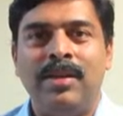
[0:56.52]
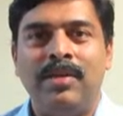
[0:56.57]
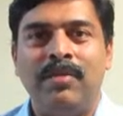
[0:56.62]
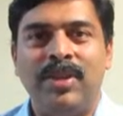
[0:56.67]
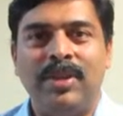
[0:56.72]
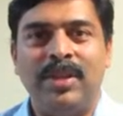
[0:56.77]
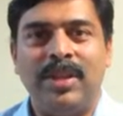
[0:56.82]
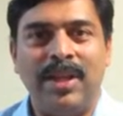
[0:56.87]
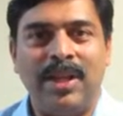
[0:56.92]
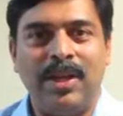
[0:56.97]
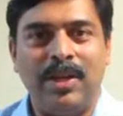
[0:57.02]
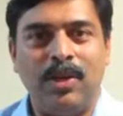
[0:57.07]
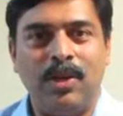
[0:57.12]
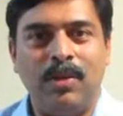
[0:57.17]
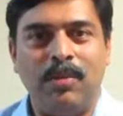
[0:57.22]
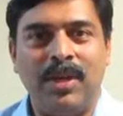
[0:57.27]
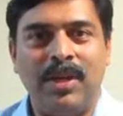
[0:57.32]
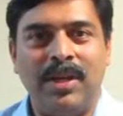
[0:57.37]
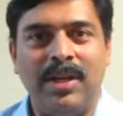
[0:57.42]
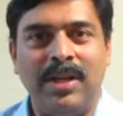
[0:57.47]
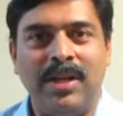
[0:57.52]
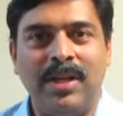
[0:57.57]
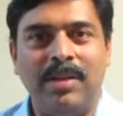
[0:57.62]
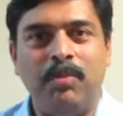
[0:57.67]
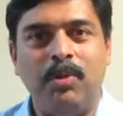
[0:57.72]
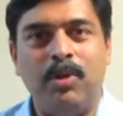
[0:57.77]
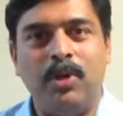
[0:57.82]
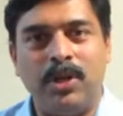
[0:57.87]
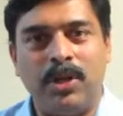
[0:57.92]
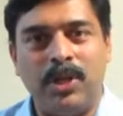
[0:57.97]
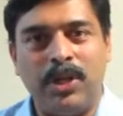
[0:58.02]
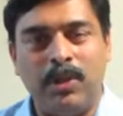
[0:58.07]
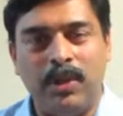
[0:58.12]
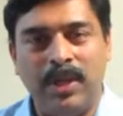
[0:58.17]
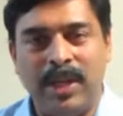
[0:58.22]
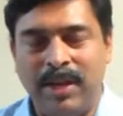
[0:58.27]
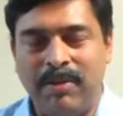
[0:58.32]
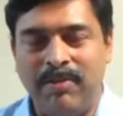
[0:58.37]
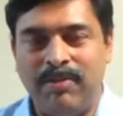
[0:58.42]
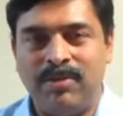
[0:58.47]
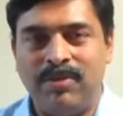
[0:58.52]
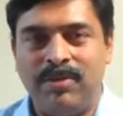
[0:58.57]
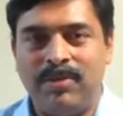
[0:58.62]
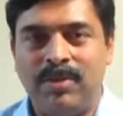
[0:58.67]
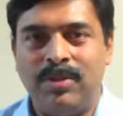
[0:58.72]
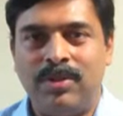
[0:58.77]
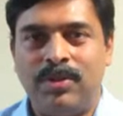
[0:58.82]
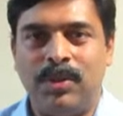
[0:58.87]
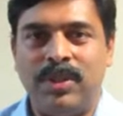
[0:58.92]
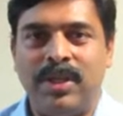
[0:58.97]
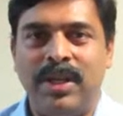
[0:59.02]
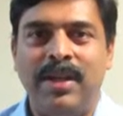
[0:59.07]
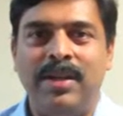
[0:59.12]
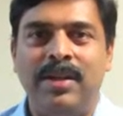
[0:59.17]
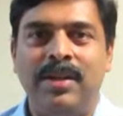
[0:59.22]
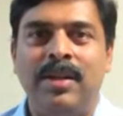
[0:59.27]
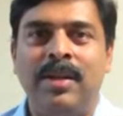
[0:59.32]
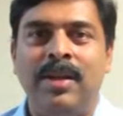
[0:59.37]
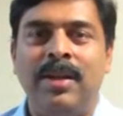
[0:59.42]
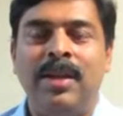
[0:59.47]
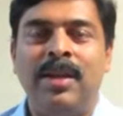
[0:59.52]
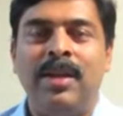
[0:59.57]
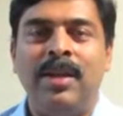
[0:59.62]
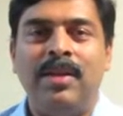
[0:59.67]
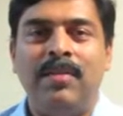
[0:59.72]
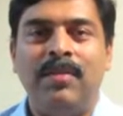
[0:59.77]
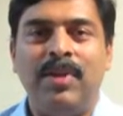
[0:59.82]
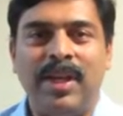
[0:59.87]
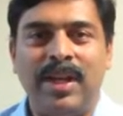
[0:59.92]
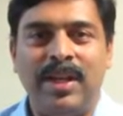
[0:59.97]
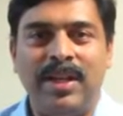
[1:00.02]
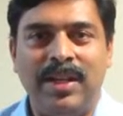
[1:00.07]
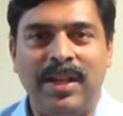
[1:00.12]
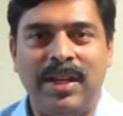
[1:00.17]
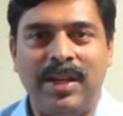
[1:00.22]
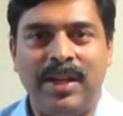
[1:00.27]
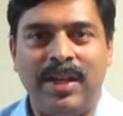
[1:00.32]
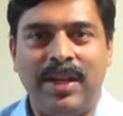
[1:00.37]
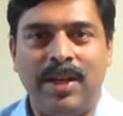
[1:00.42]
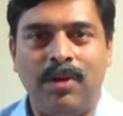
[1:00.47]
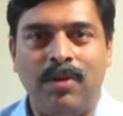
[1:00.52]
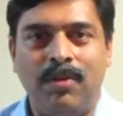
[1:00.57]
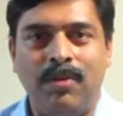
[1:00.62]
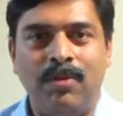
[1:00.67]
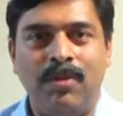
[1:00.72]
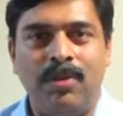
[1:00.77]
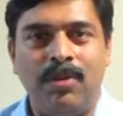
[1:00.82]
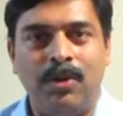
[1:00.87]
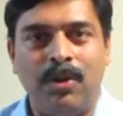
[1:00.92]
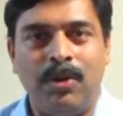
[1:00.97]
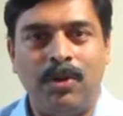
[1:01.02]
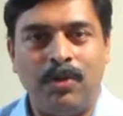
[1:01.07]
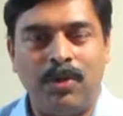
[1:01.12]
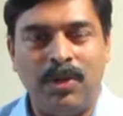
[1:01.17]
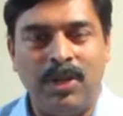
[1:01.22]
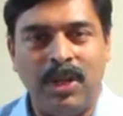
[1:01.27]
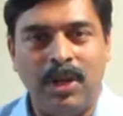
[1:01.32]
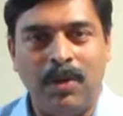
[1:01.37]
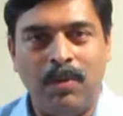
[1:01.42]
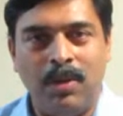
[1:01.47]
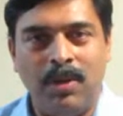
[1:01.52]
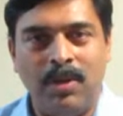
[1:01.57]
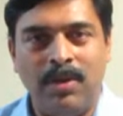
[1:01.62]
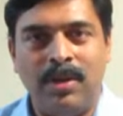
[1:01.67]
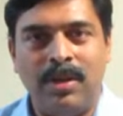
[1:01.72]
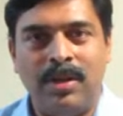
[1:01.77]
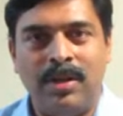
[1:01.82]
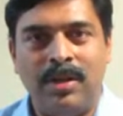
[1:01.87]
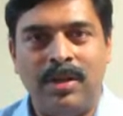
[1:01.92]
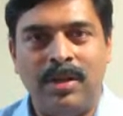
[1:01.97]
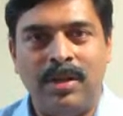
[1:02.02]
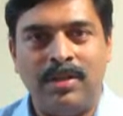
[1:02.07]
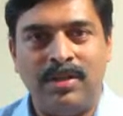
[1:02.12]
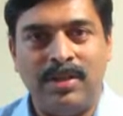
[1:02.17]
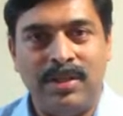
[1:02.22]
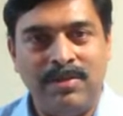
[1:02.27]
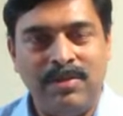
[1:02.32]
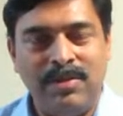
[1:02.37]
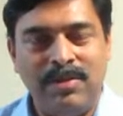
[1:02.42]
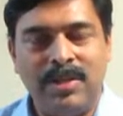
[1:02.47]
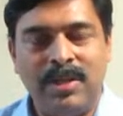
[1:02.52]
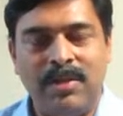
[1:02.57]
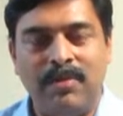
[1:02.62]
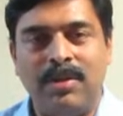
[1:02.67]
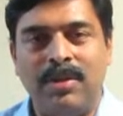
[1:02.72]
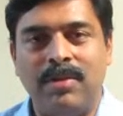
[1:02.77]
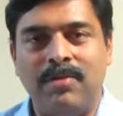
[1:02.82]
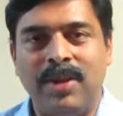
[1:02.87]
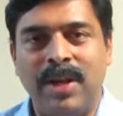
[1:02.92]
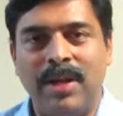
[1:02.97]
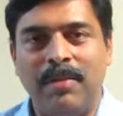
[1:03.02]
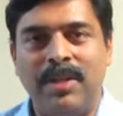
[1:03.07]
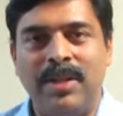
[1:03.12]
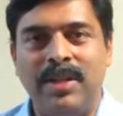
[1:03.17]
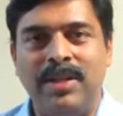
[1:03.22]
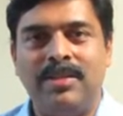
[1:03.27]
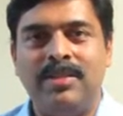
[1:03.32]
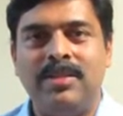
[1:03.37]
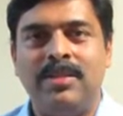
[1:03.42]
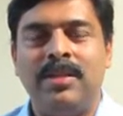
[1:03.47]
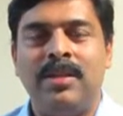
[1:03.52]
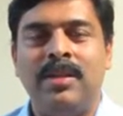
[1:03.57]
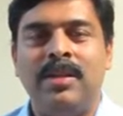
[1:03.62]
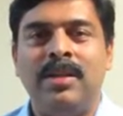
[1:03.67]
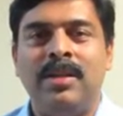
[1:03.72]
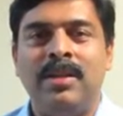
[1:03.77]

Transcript: with an economically productive life, so that we can take care of not only ourselves, our families,